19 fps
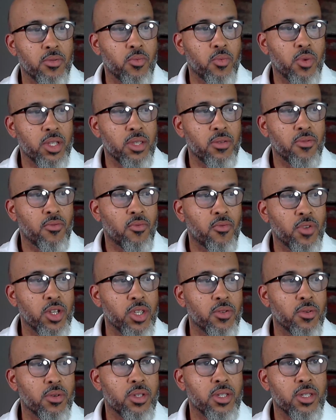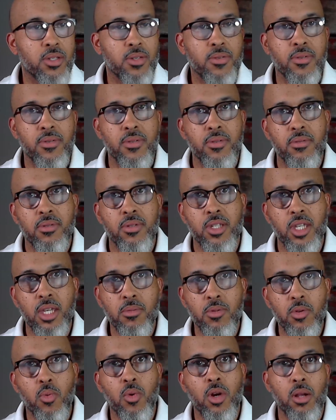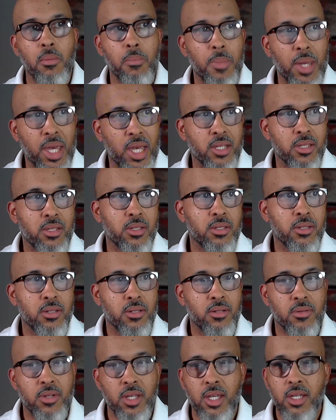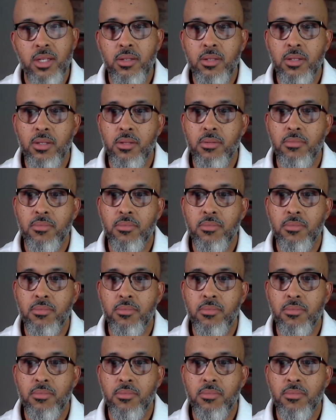on what resources seem to work best. Okay,